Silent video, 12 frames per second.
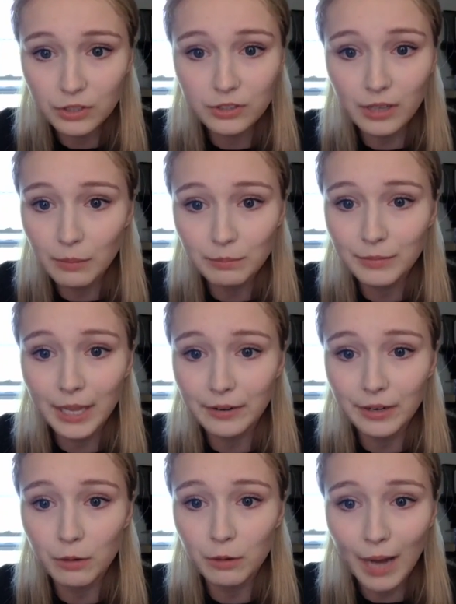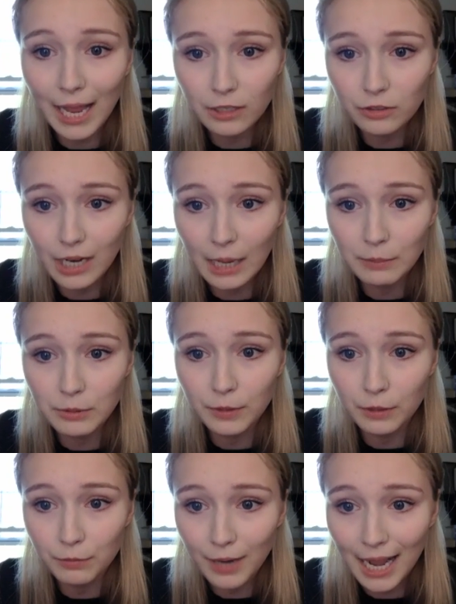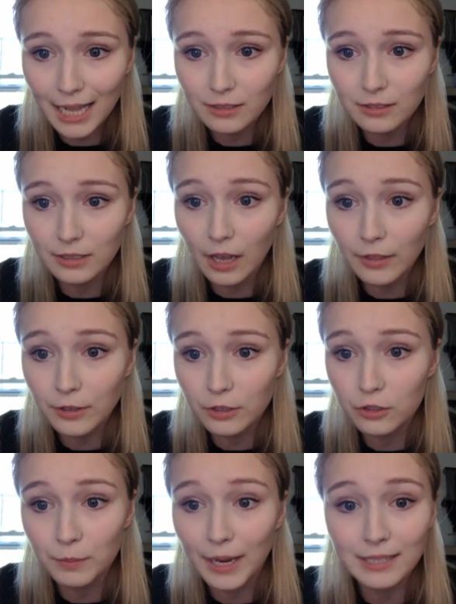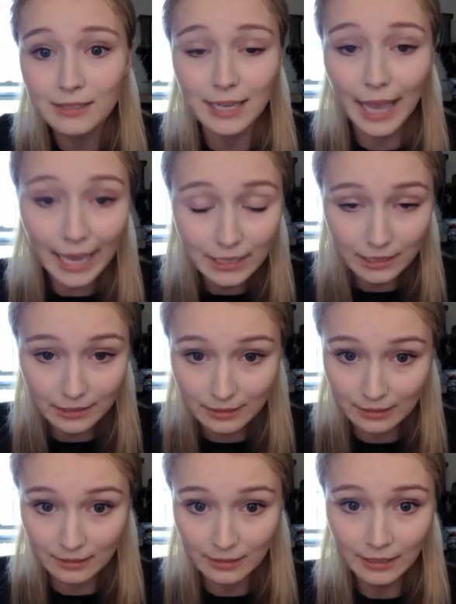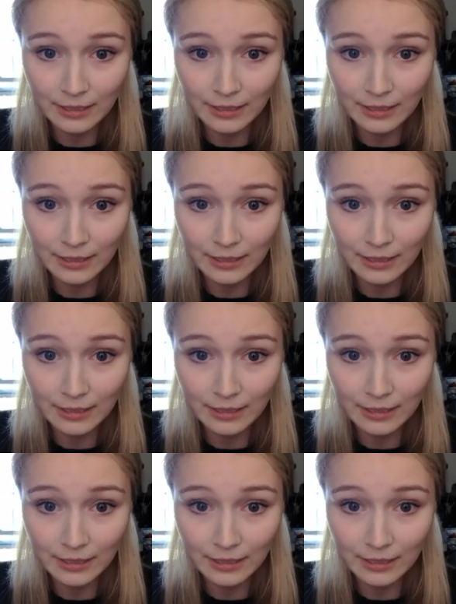some carrying rat traps full of rats and others mice in cages.